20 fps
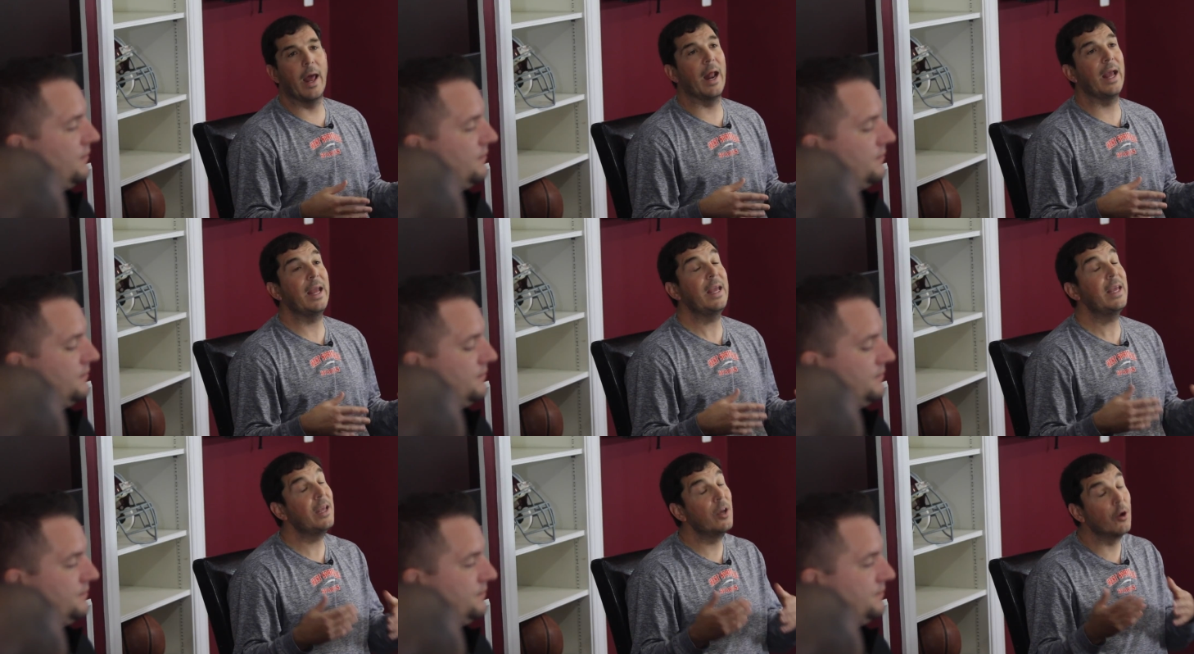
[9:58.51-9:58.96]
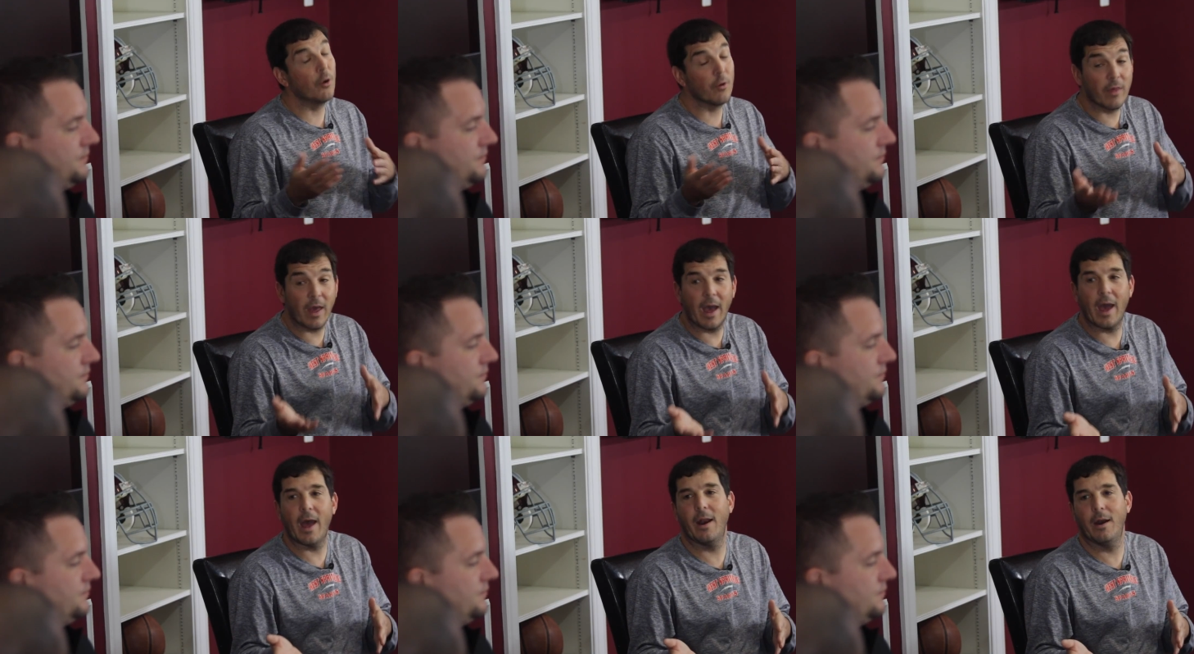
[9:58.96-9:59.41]
Speaker 1: and I
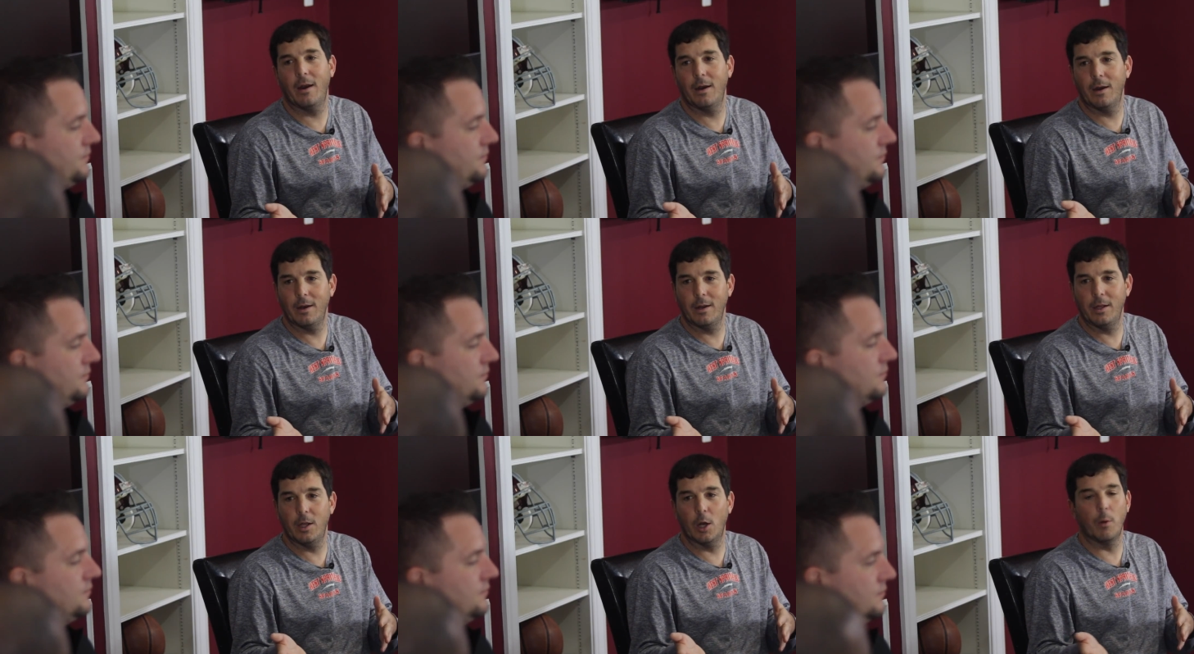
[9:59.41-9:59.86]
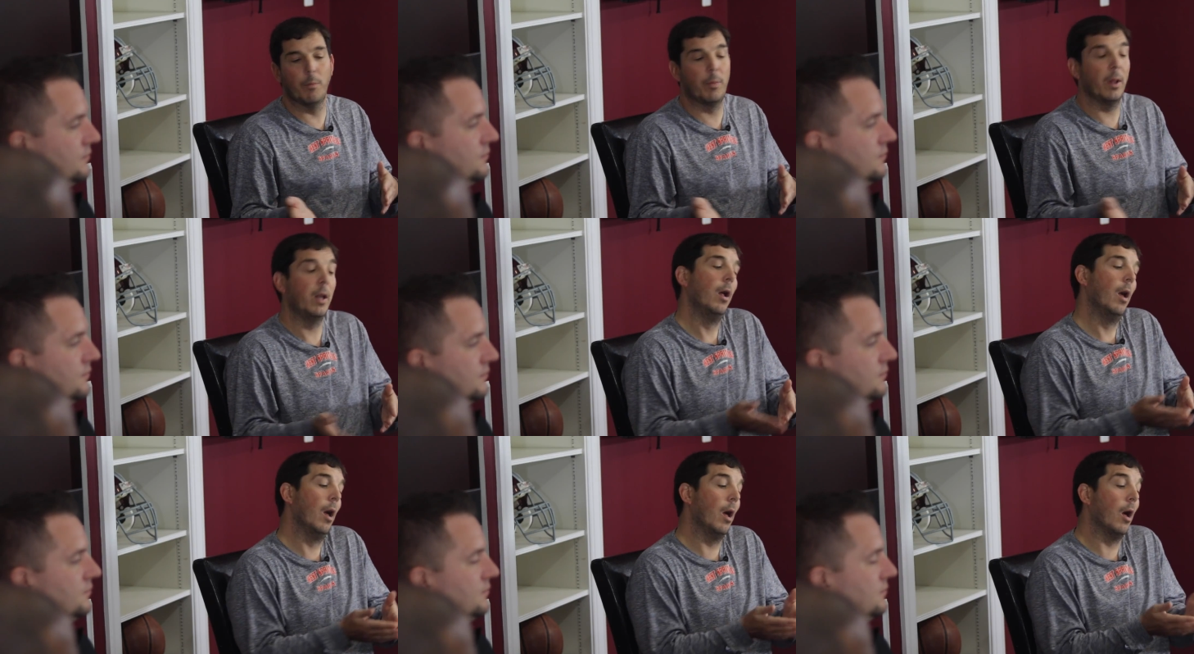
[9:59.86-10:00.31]
hear that. Yeah. You know,
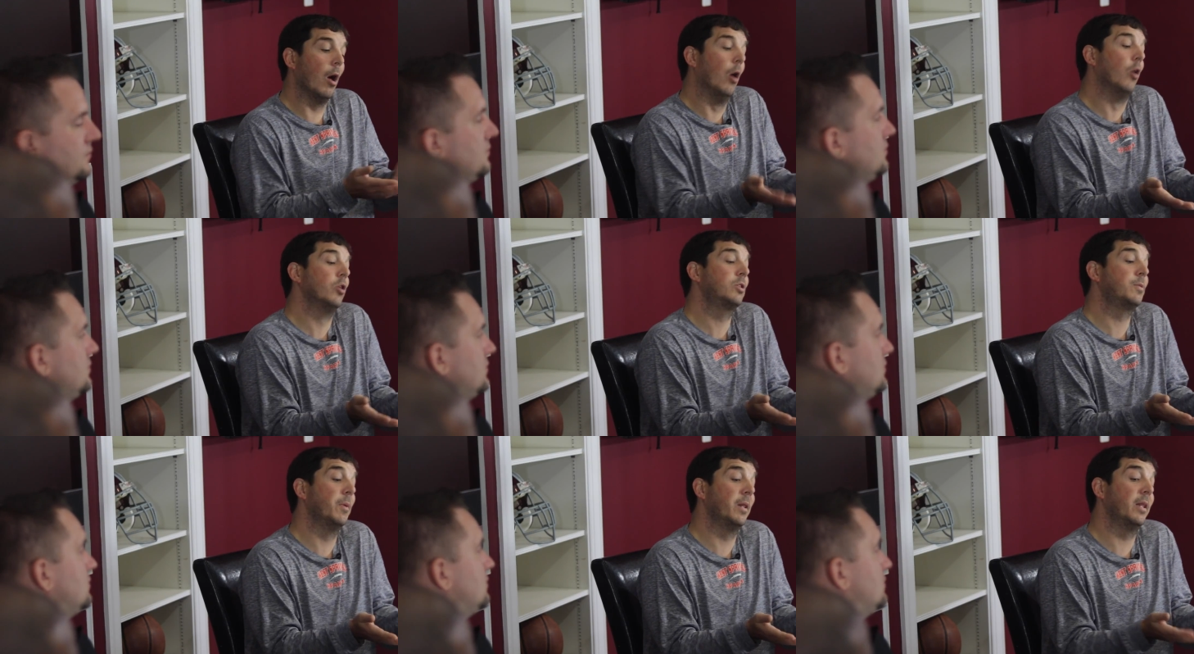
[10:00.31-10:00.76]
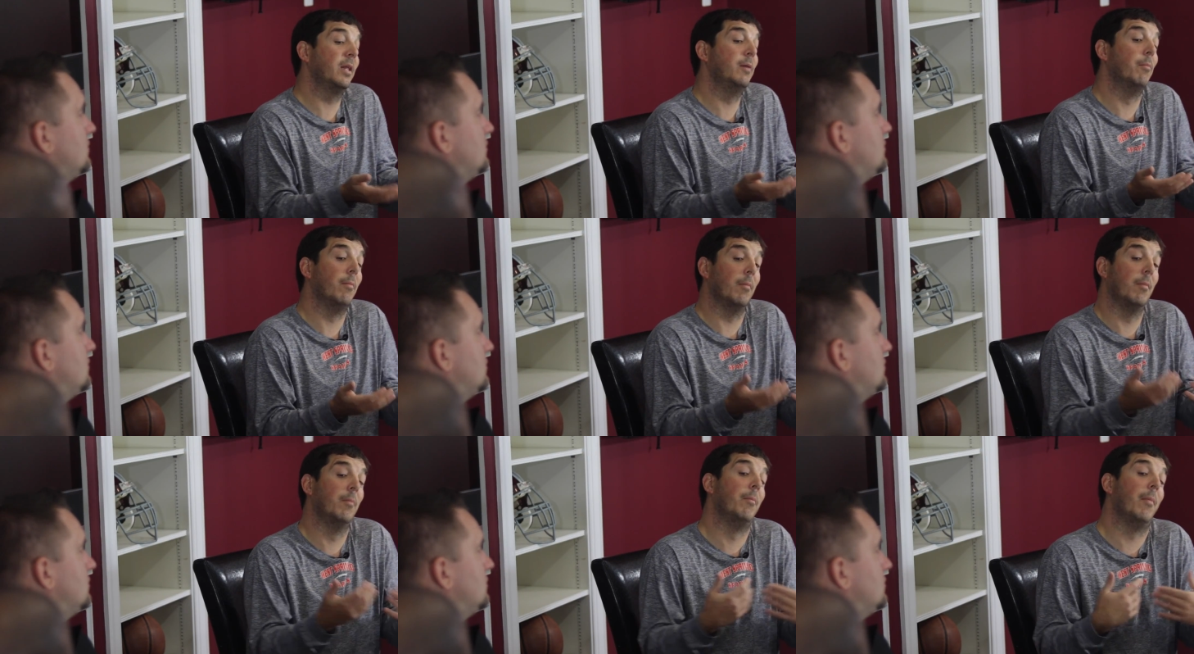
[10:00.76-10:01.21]
but
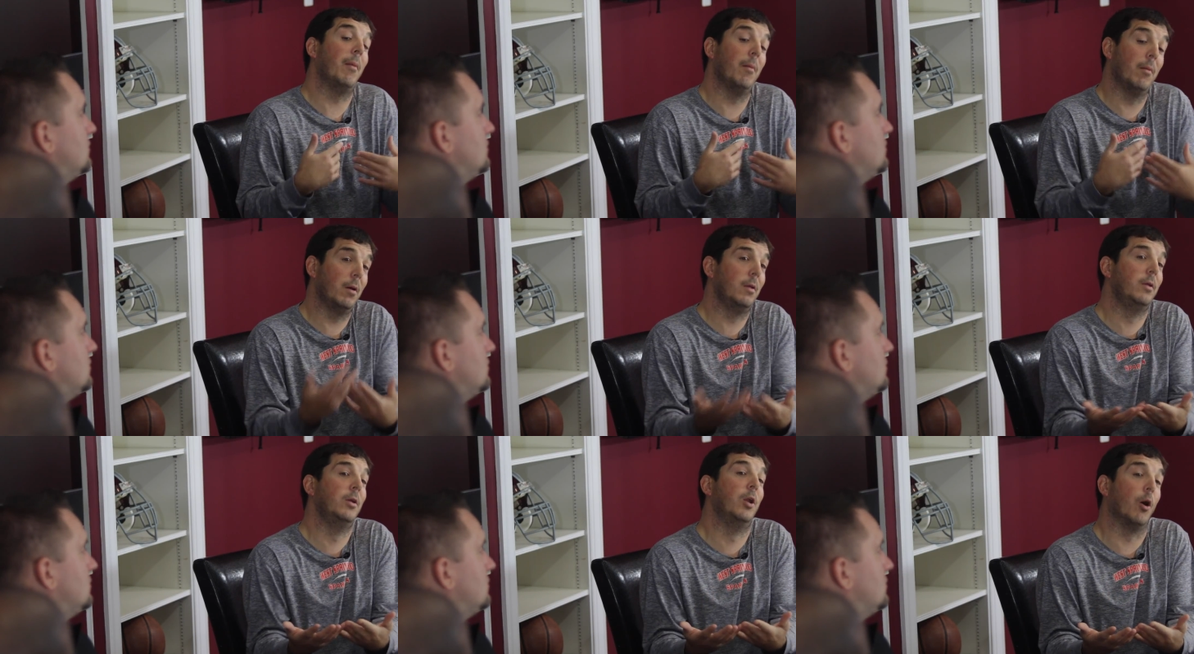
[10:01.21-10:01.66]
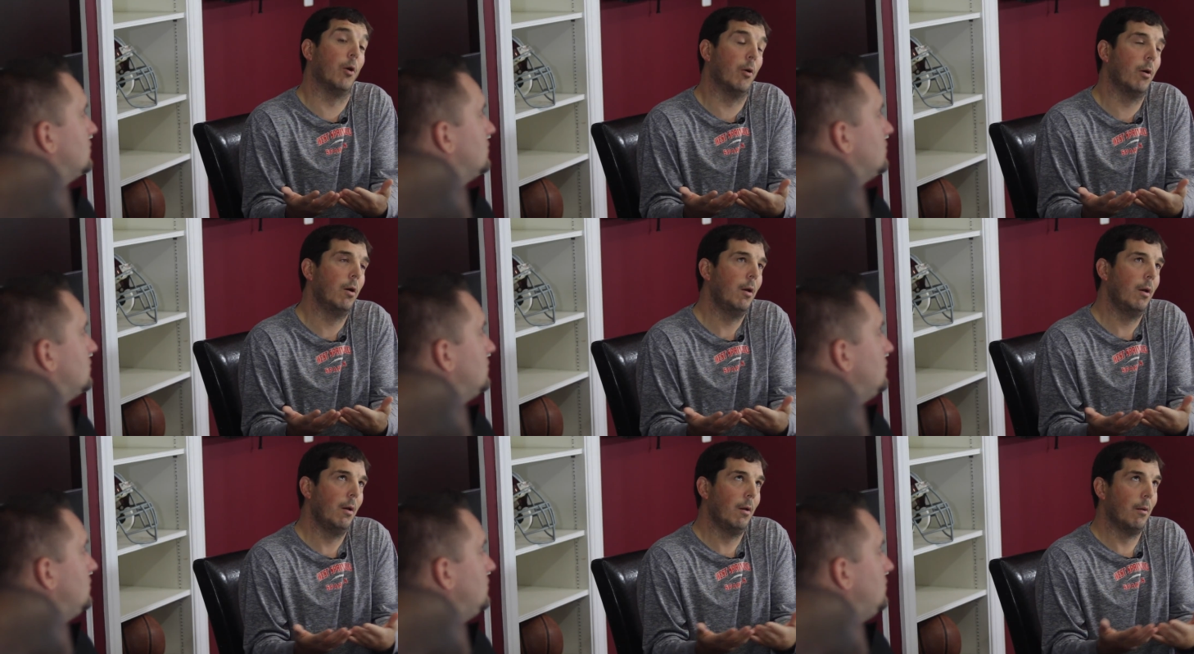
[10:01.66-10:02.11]
ultimately, you
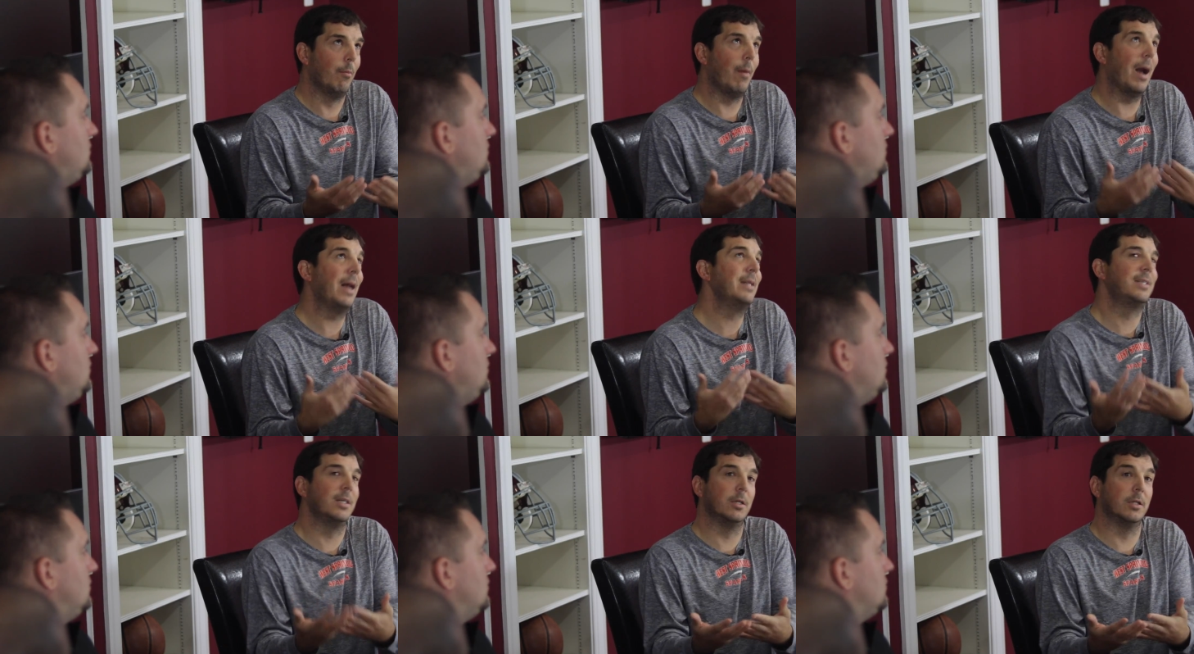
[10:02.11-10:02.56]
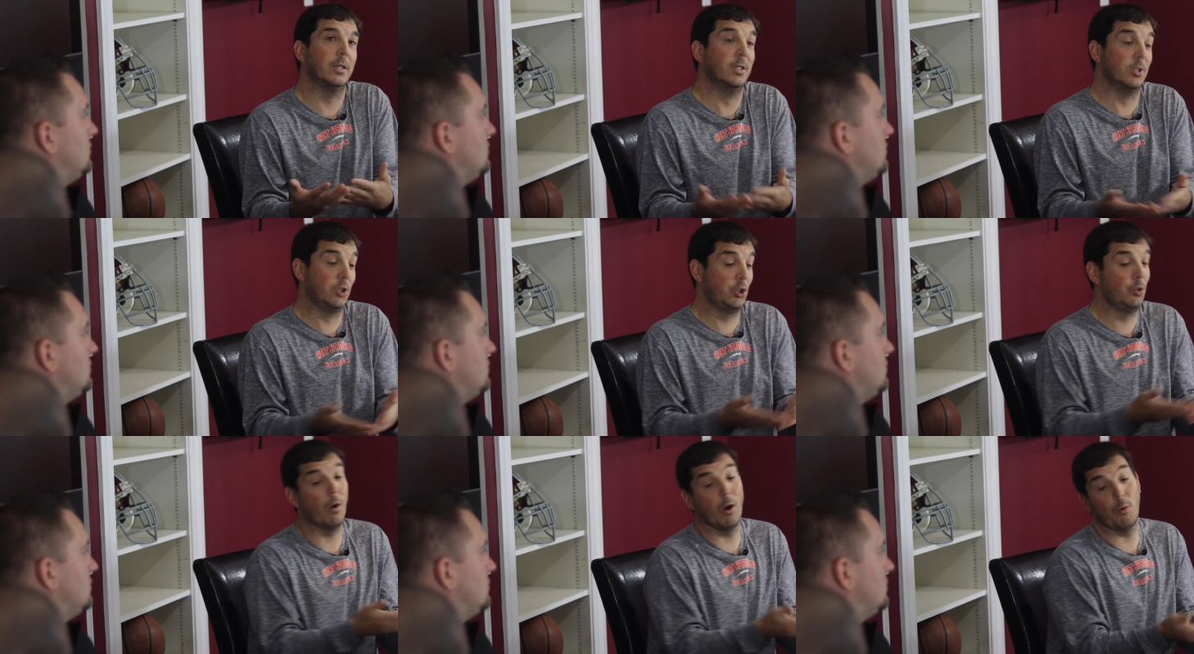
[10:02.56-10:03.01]
know, my deal
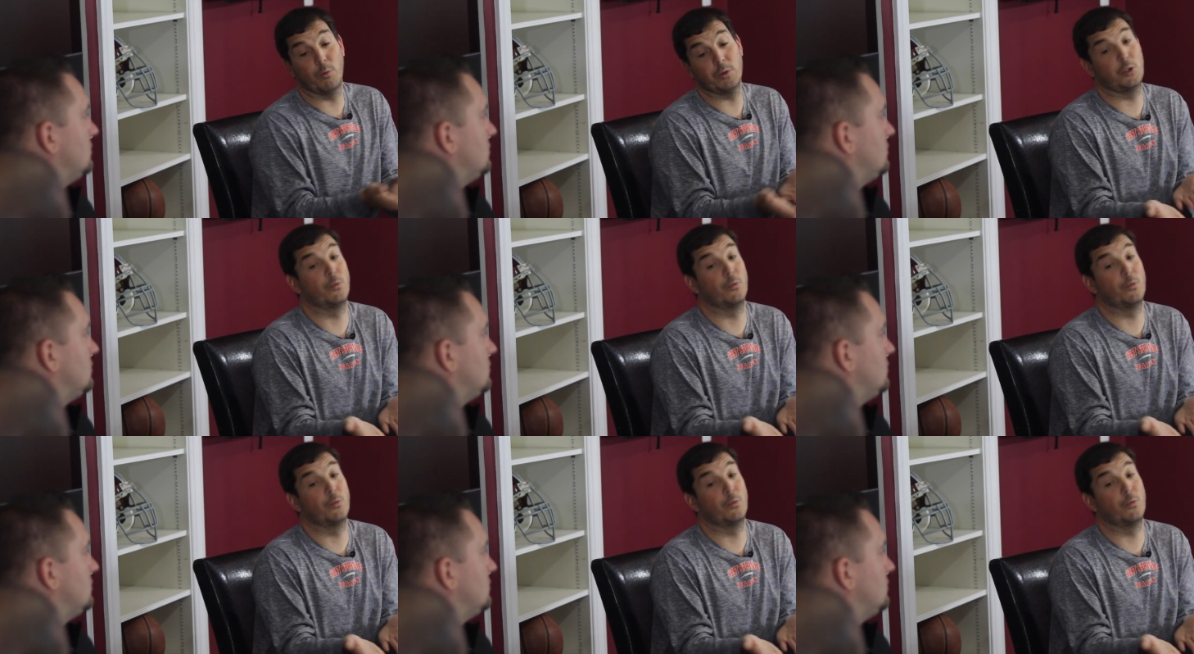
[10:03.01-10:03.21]
is you